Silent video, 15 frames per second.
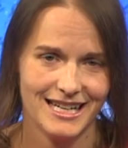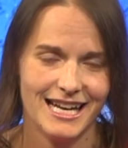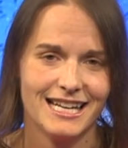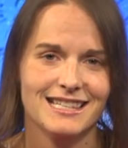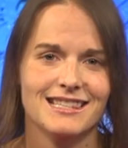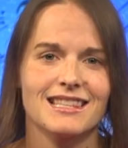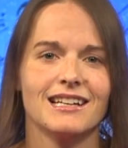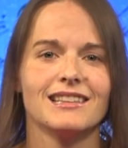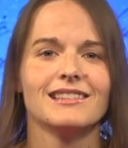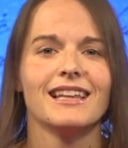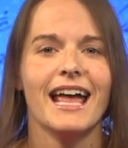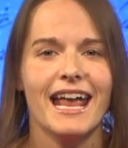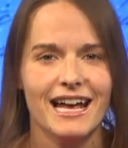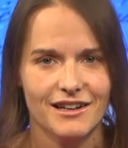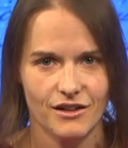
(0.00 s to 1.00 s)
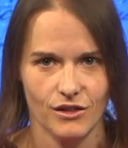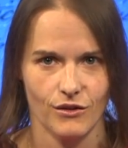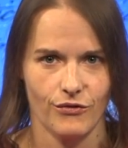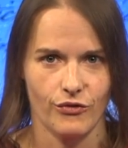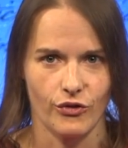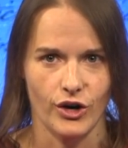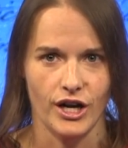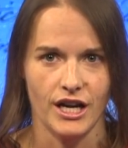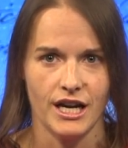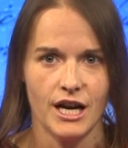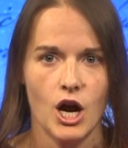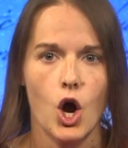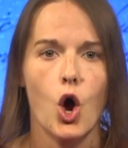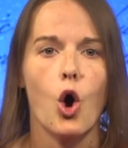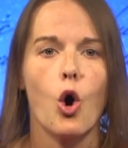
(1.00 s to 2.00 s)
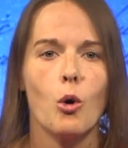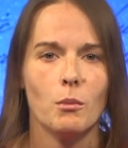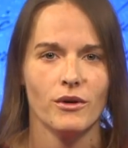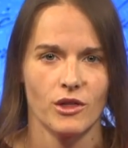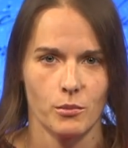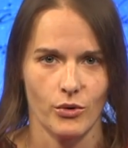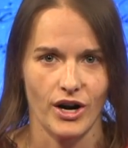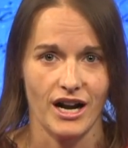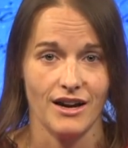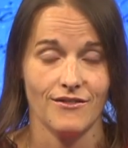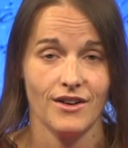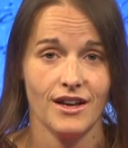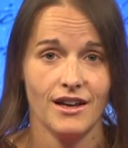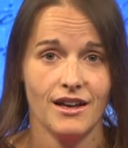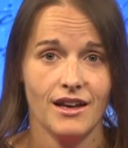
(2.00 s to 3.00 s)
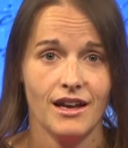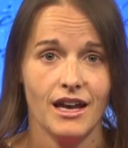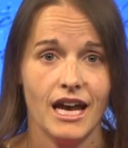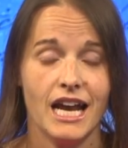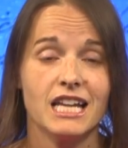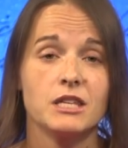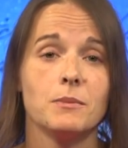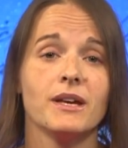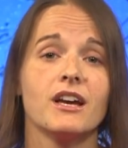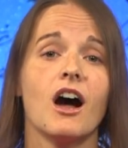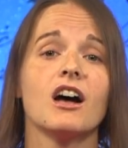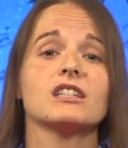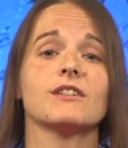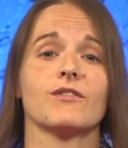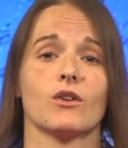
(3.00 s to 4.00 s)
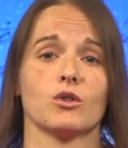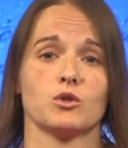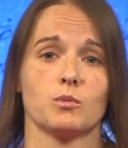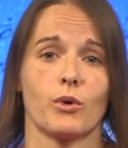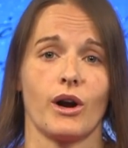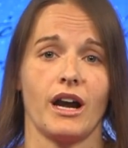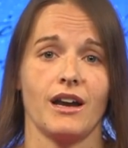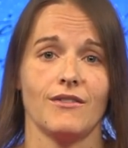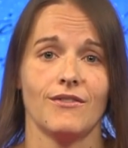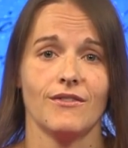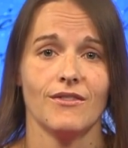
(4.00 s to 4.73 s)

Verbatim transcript: It's the land of the free, home of the brave. And it's because of those brave